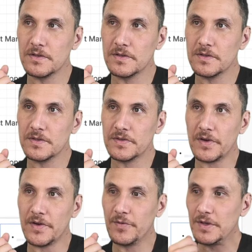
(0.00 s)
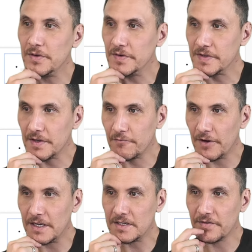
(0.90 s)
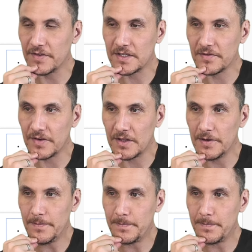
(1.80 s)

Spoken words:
So if we're using ready to develop,